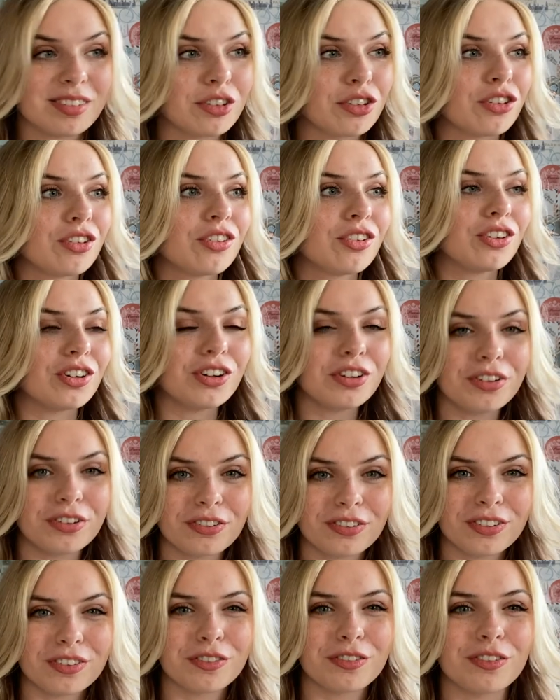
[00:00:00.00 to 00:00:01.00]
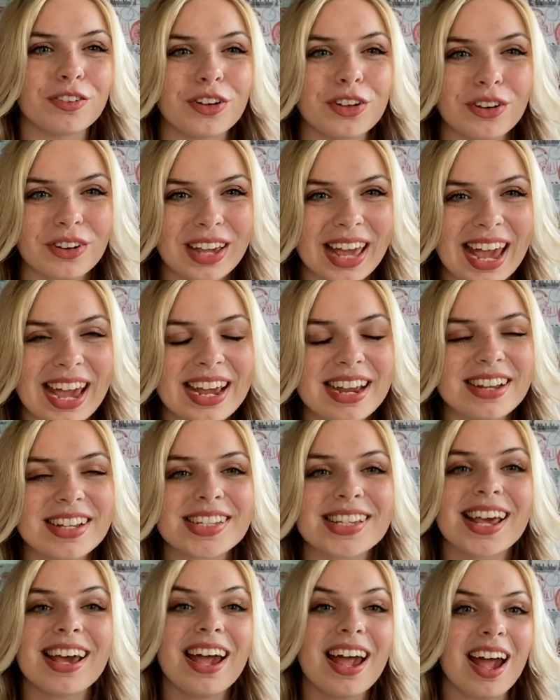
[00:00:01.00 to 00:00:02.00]
stuff for your
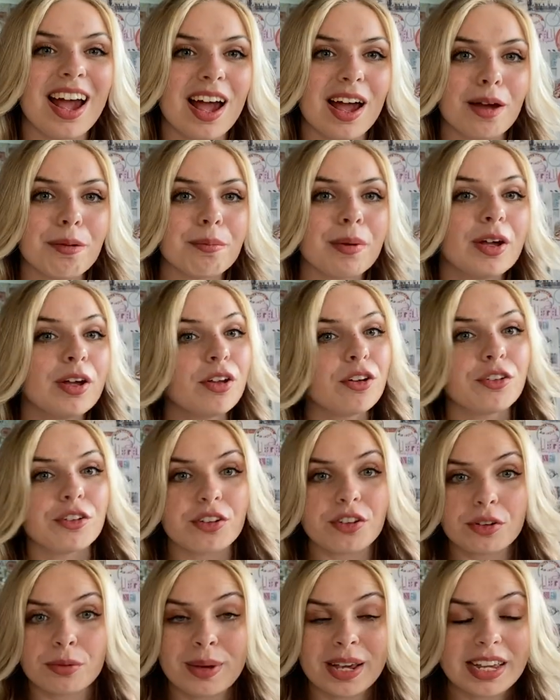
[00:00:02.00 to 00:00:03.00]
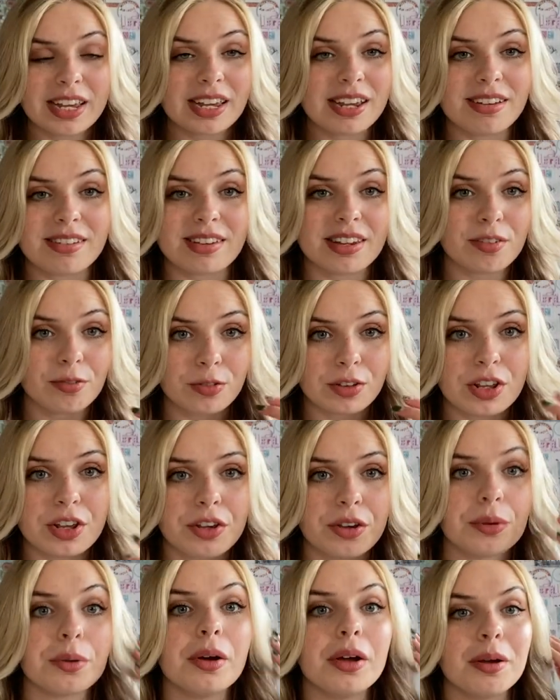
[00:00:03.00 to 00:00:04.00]
case, just to make it easier for
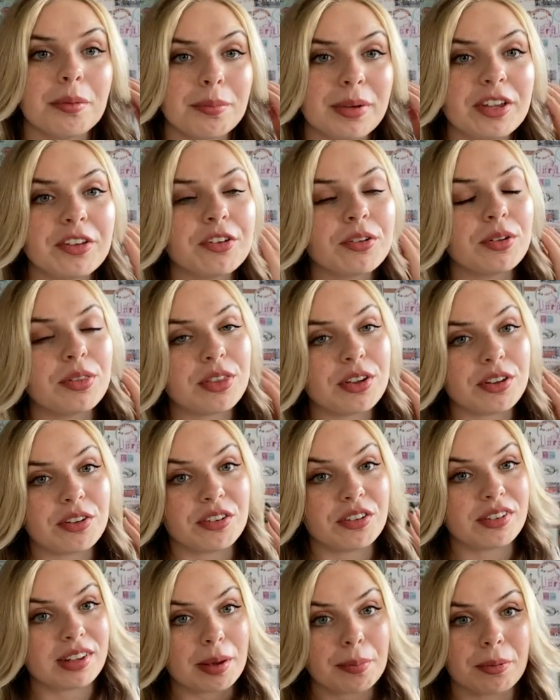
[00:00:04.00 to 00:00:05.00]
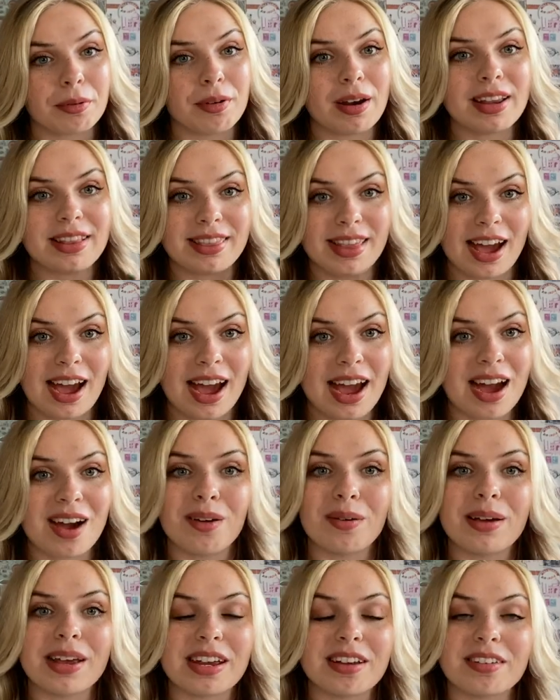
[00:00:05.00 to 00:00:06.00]
you, make sure that you separate that
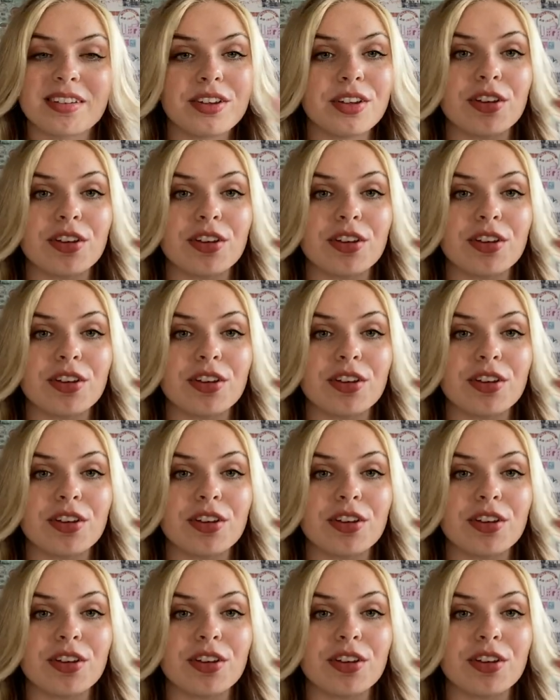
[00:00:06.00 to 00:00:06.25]
out into